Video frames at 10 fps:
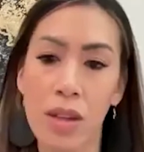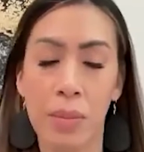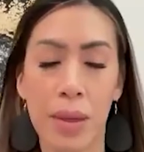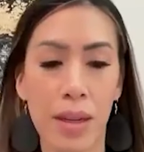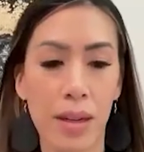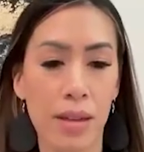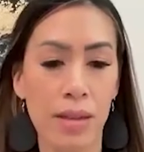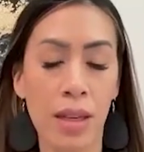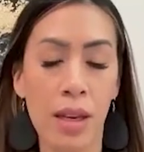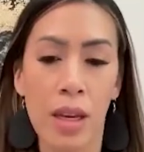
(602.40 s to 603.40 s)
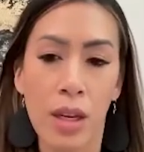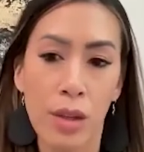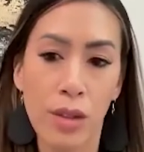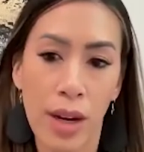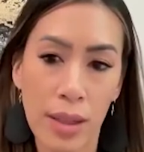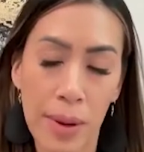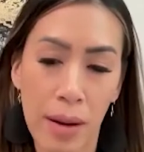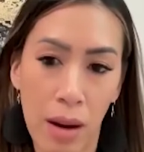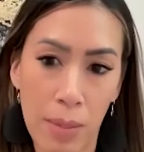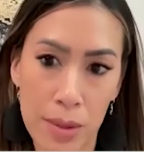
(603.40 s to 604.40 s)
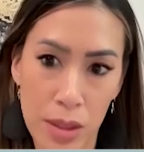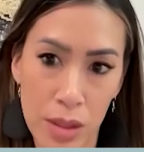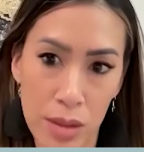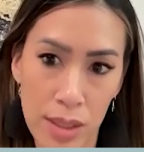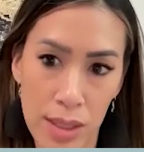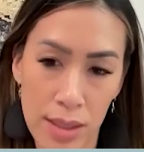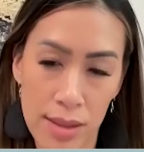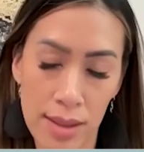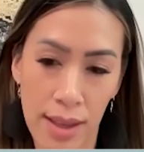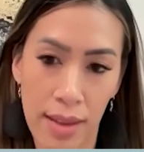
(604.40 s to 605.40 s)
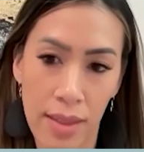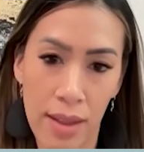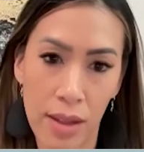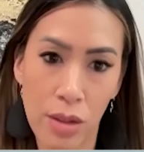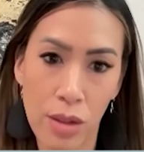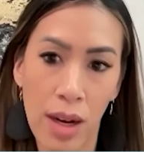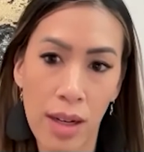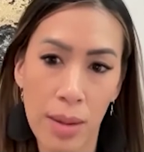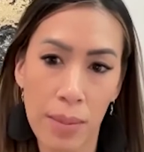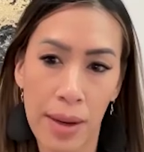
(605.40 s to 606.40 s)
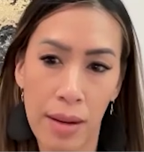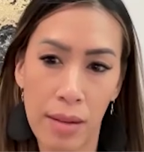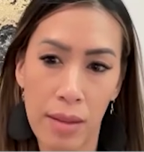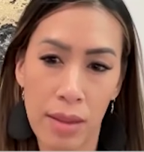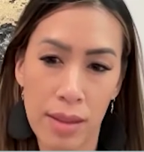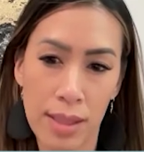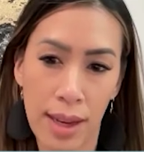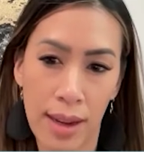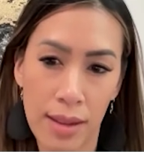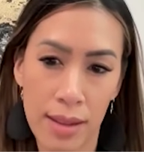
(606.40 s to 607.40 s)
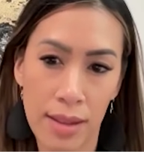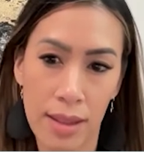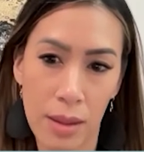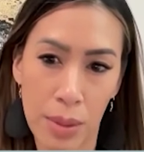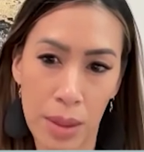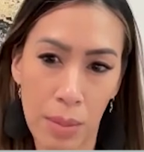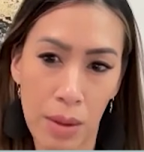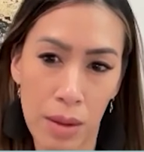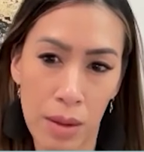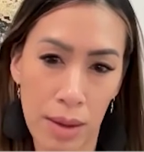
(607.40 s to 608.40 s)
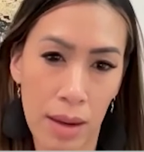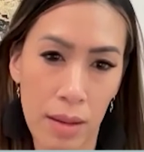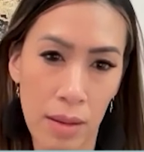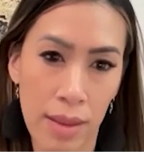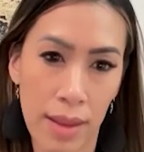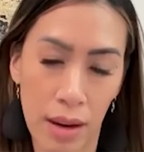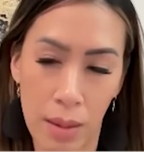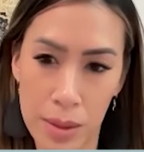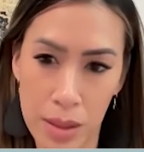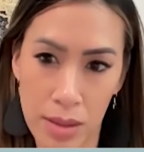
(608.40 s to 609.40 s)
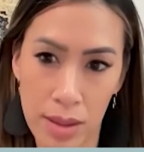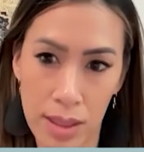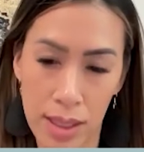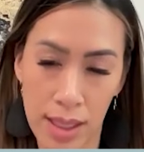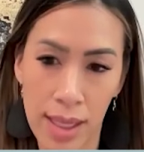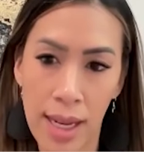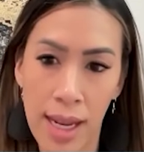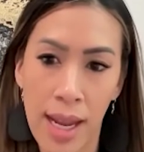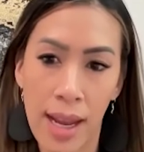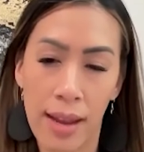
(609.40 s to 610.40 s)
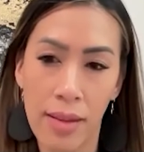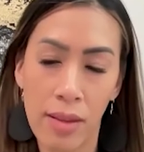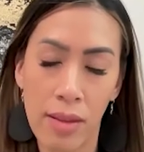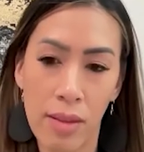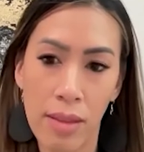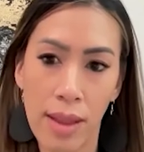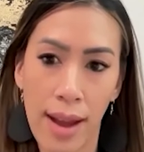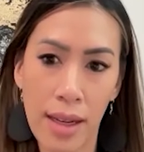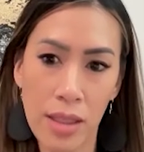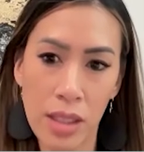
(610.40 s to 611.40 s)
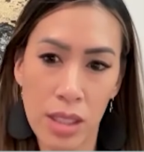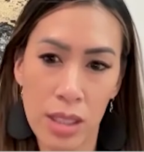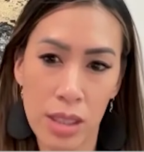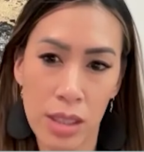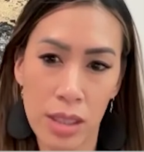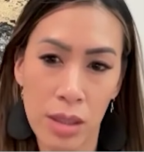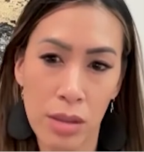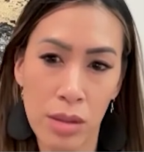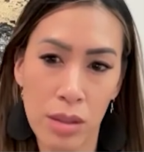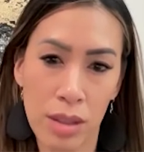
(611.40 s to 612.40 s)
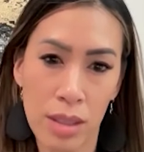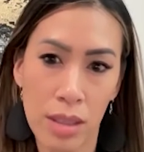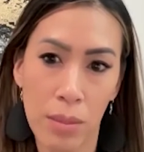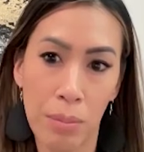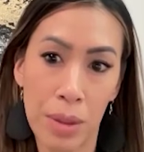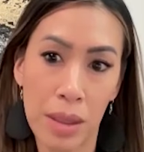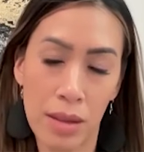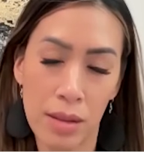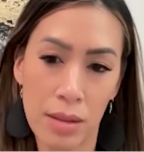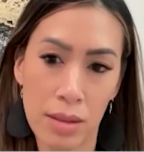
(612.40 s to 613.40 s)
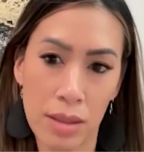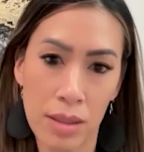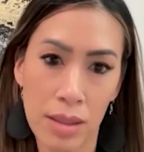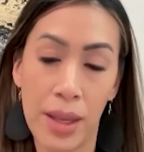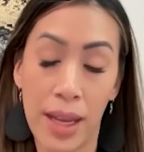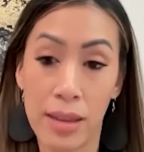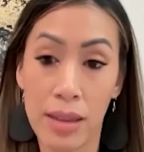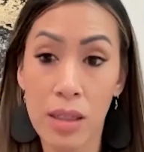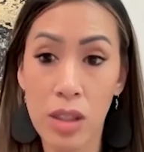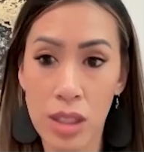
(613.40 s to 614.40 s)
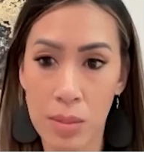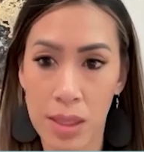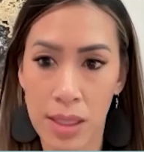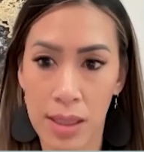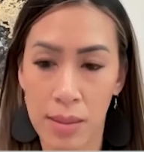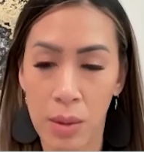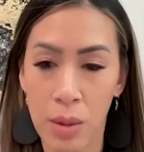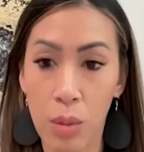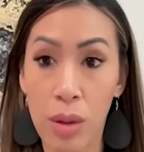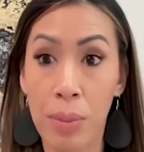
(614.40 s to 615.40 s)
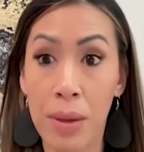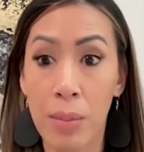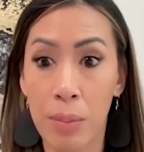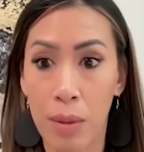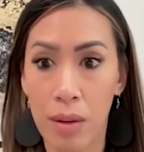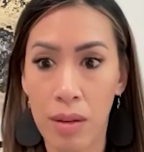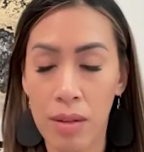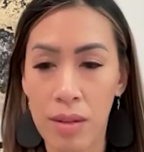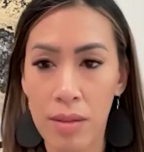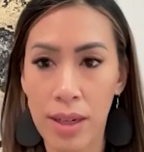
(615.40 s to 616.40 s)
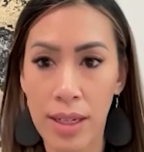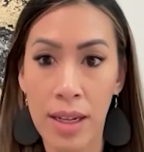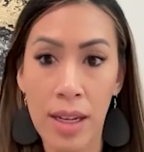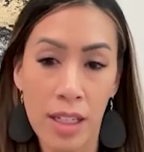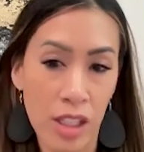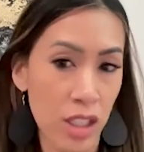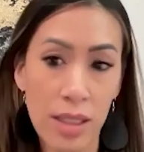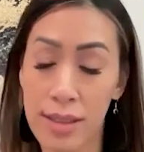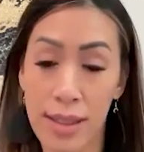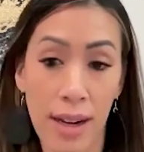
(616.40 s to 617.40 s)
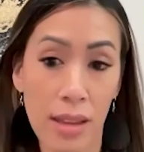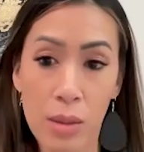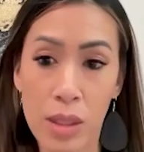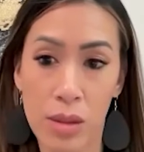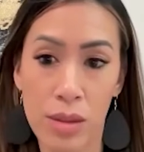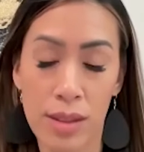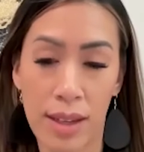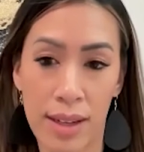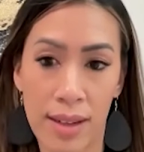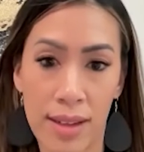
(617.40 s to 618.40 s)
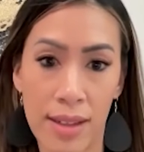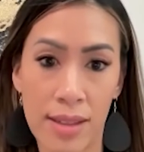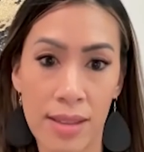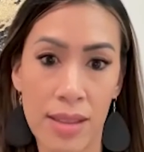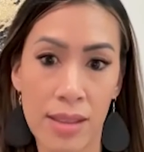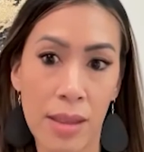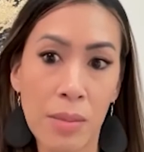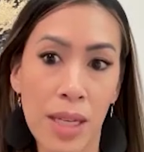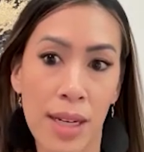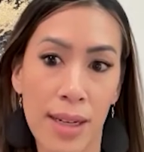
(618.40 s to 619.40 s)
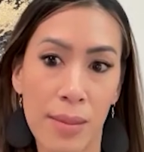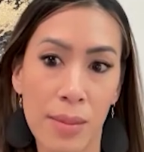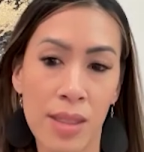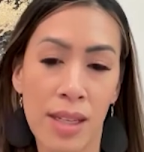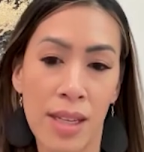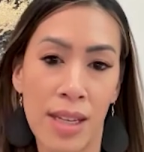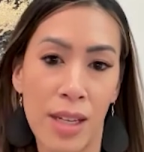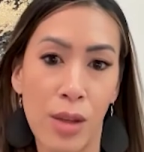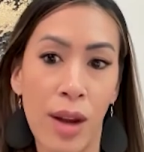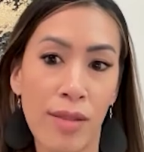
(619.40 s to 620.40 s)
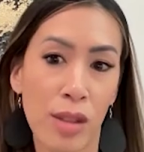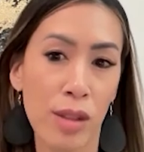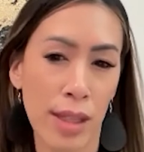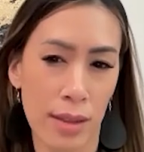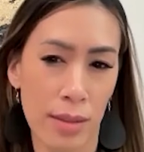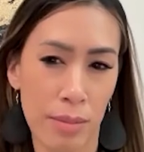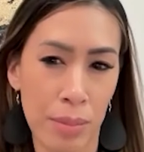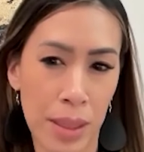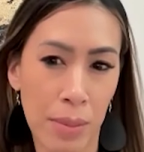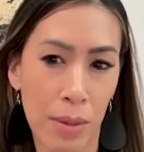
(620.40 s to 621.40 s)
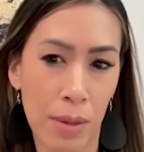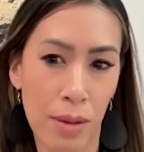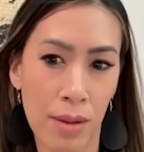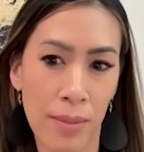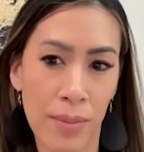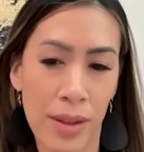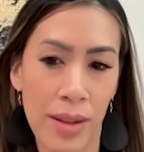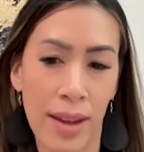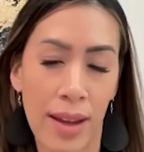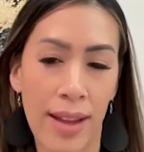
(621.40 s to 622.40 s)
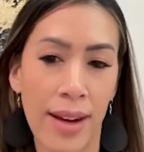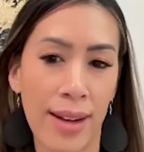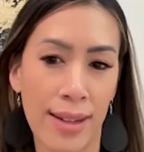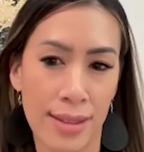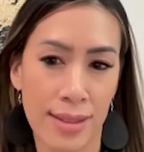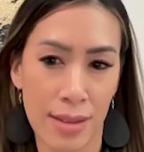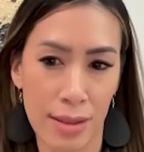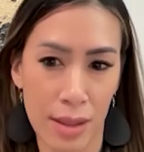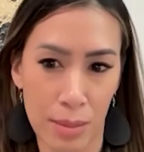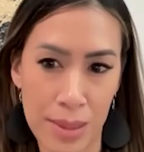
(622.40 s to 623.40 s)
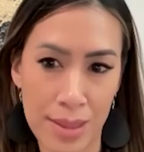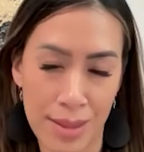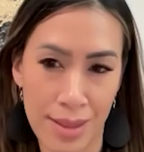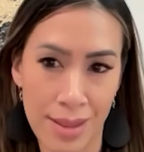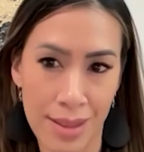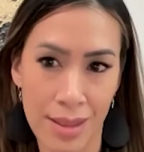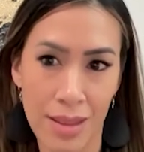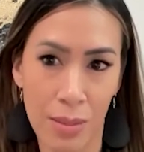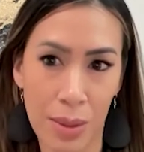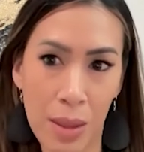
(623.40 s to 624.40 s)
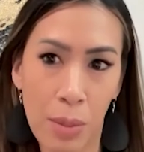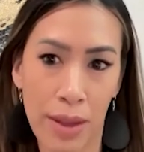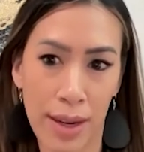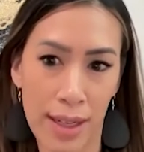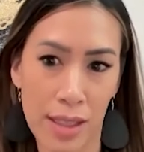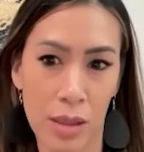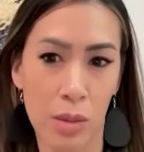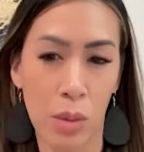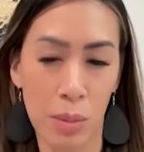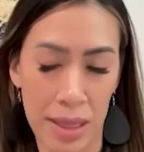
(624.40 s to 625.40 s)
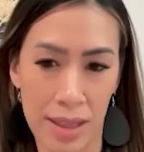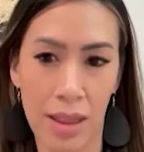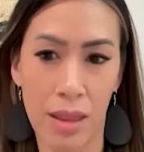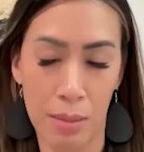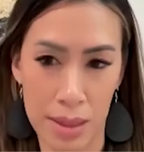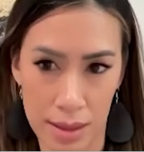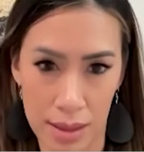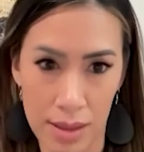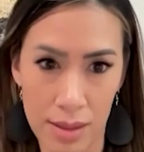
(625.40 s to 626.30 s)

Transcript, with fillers: good because you talk about opportunities and then you talk about the talent and the people around that opportunity. And last year, you started to build a leadership team with people, right? Yes. Just exactly what you said is sometimes you have to look at people and not necessarily the business because it's the people that actually will make the business.